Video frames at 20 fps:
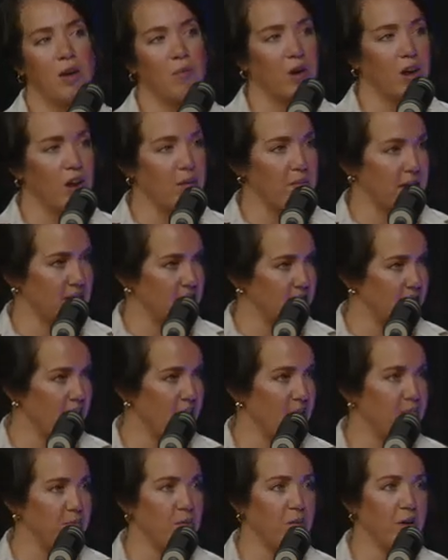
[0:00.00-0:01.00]
and we're going to mess it
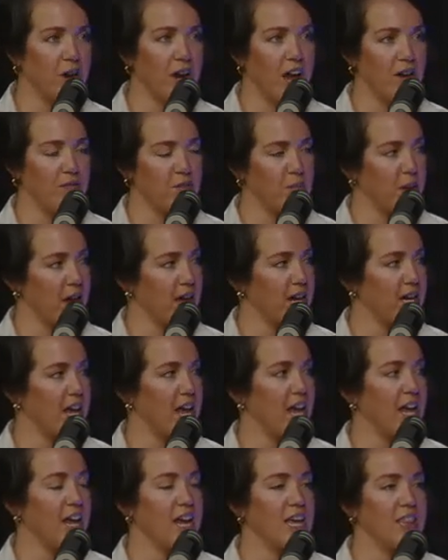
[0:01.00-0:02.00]
up and we're going to have a bad
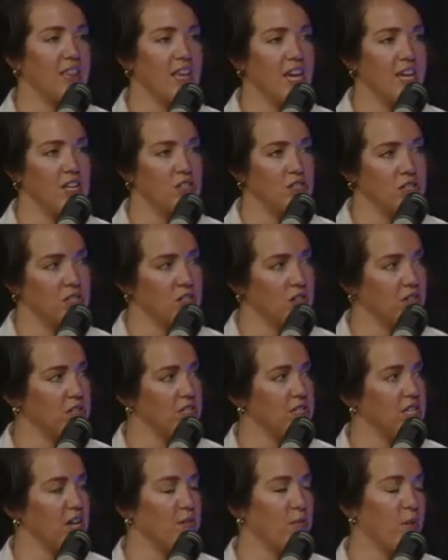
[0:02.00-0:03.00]
day. And the agents are the
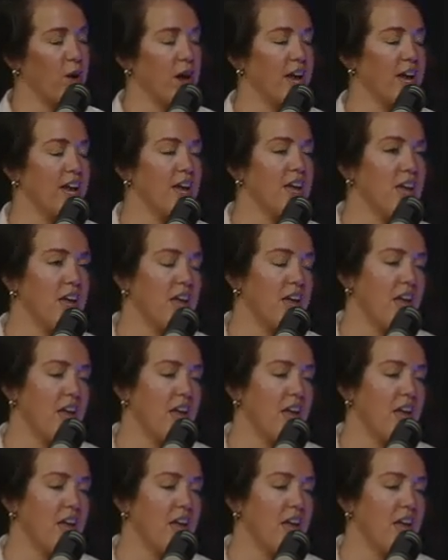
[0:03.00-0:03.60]
same way.